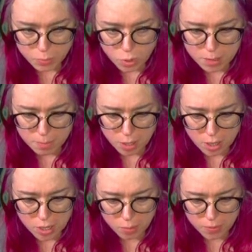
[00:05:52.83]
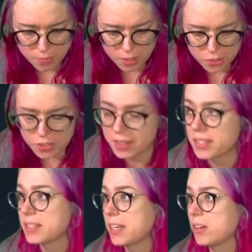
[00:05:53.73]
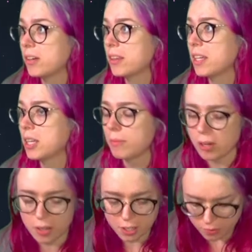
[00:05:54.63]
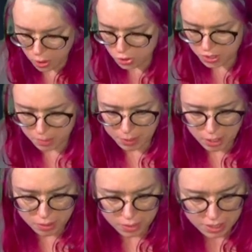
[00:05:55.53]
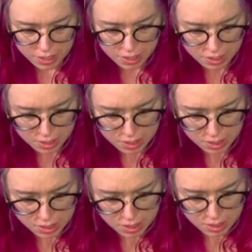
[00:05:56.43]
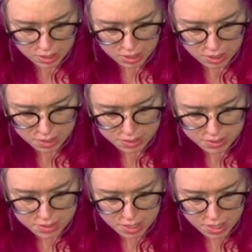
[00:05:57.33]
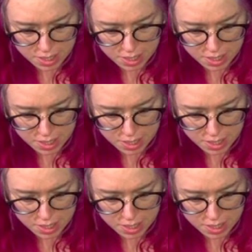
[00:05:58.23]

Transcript: one bar with fudge in the center, and then the American version apparently is